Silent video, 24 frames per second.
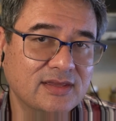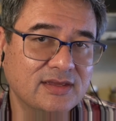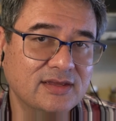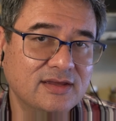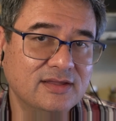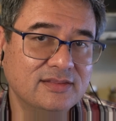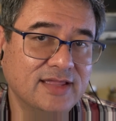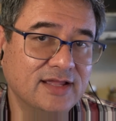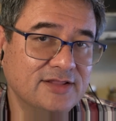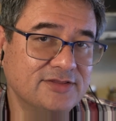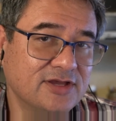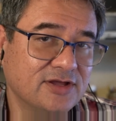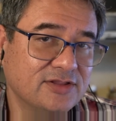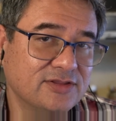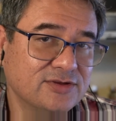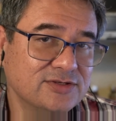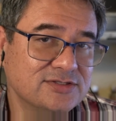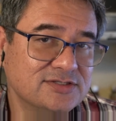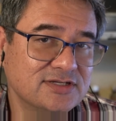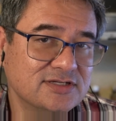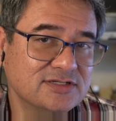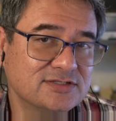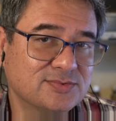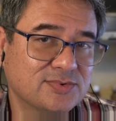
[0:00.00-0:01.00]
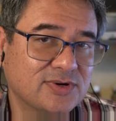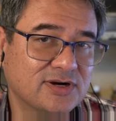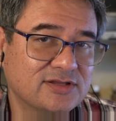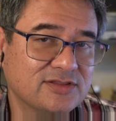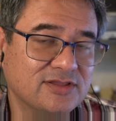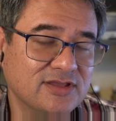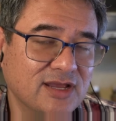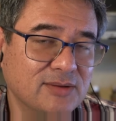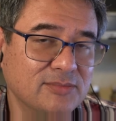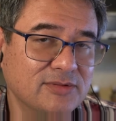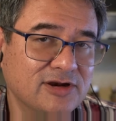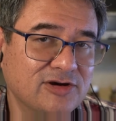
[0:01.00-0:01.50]
That's how those things work.
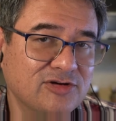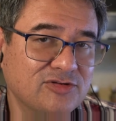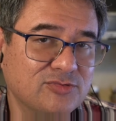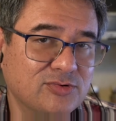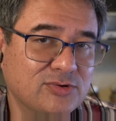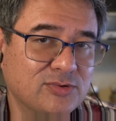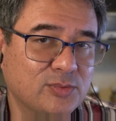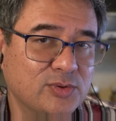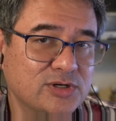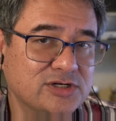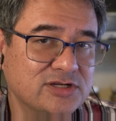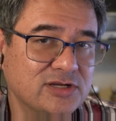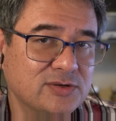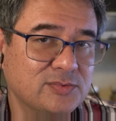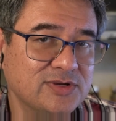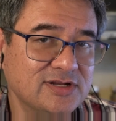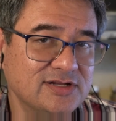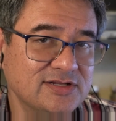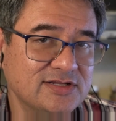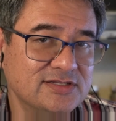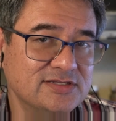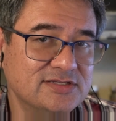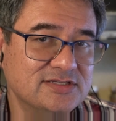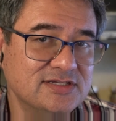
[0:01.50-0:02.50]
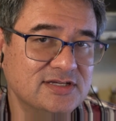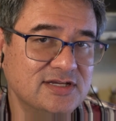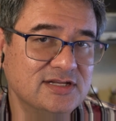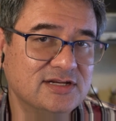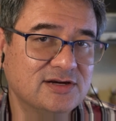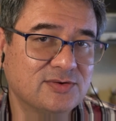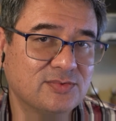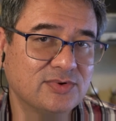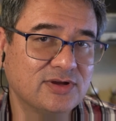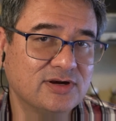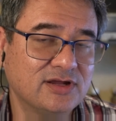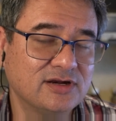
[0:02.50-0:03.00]
The emulators were originally written in C to
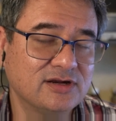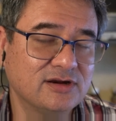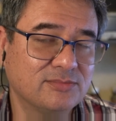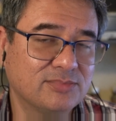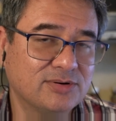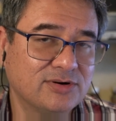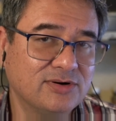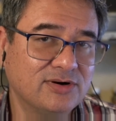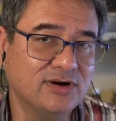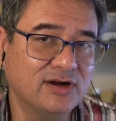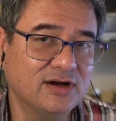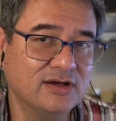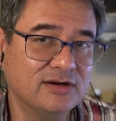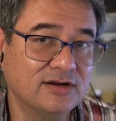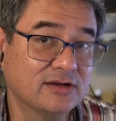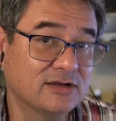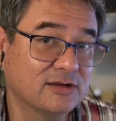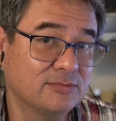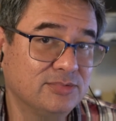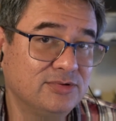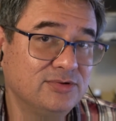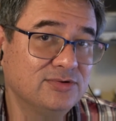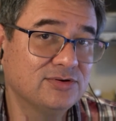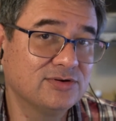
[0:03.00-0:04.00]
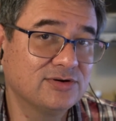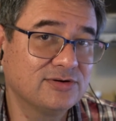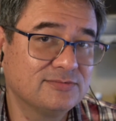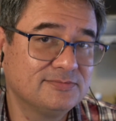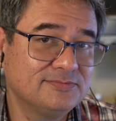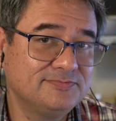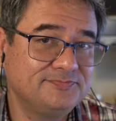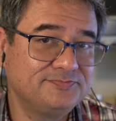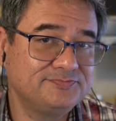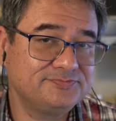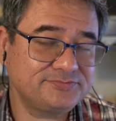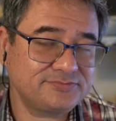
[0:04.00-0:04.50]
run on a computer,
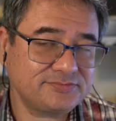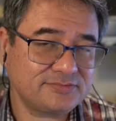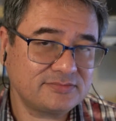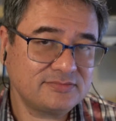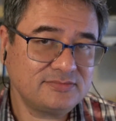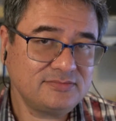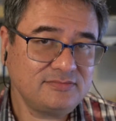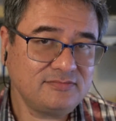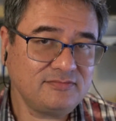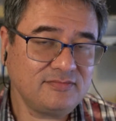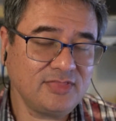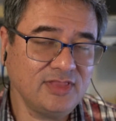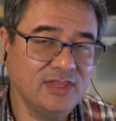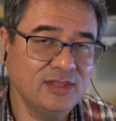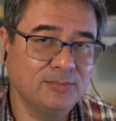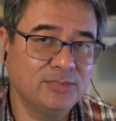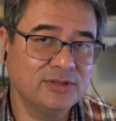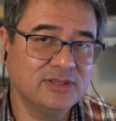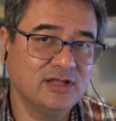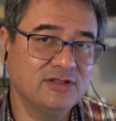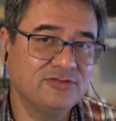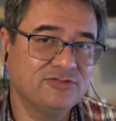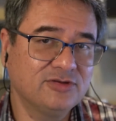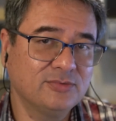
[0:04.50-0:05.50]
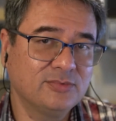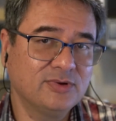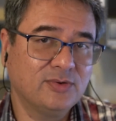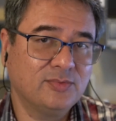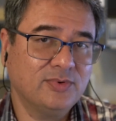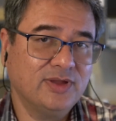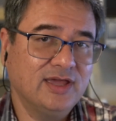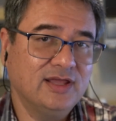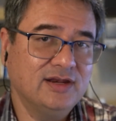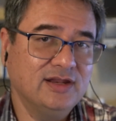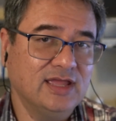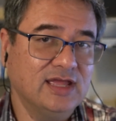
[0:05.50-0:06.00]
but then someone
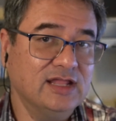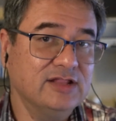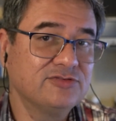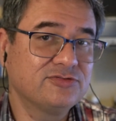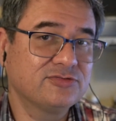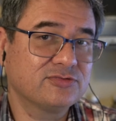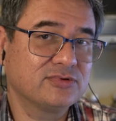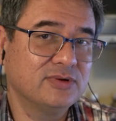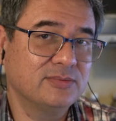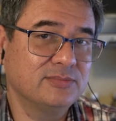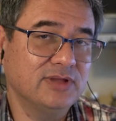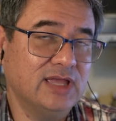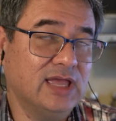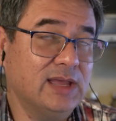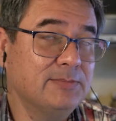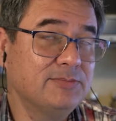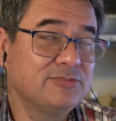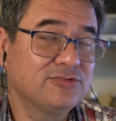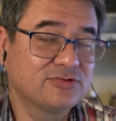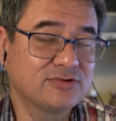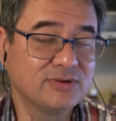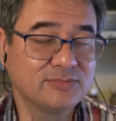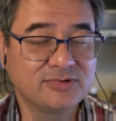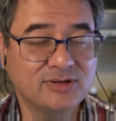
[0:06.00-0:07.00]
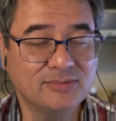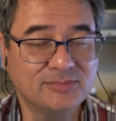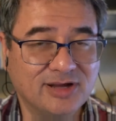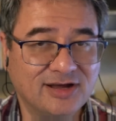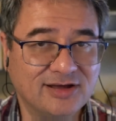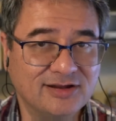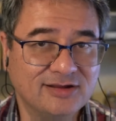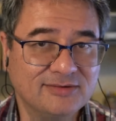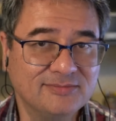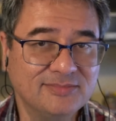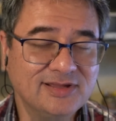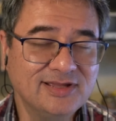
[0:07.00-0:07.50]
ran Emscriptum
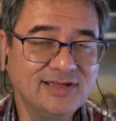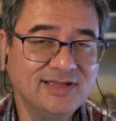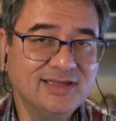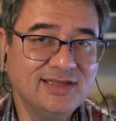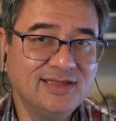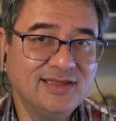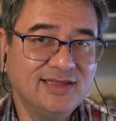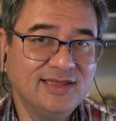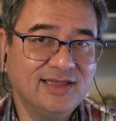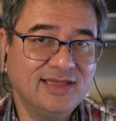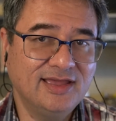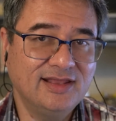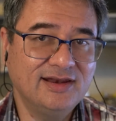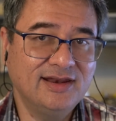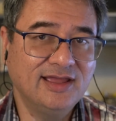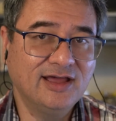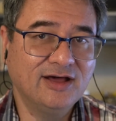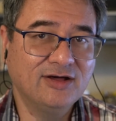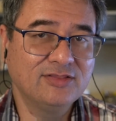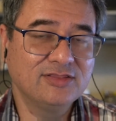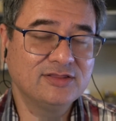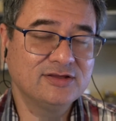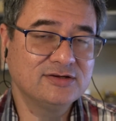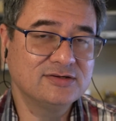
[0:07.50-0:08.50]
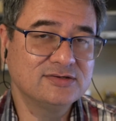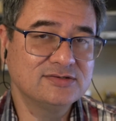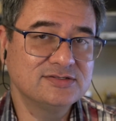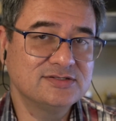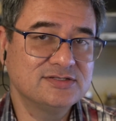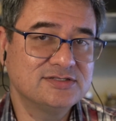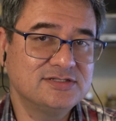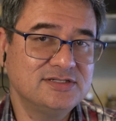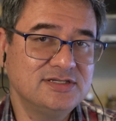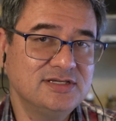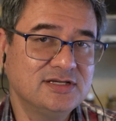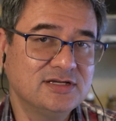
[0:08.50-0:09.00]
on them, and now those
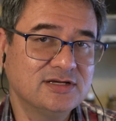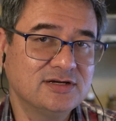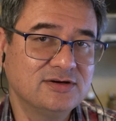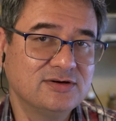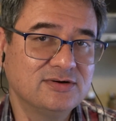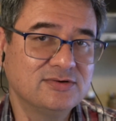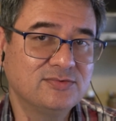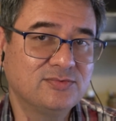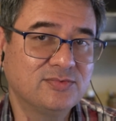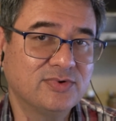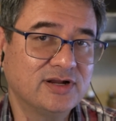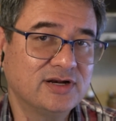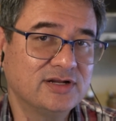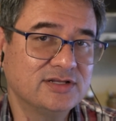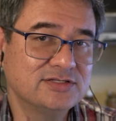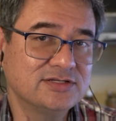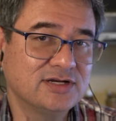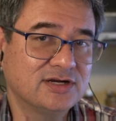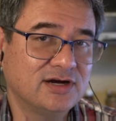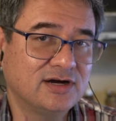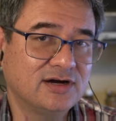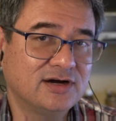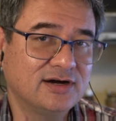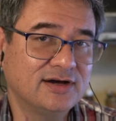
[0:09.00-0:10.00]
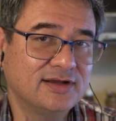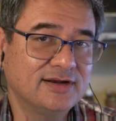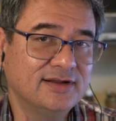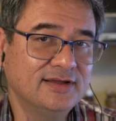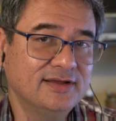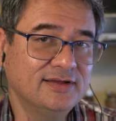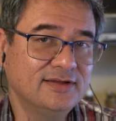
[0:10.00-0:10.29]
C code runs on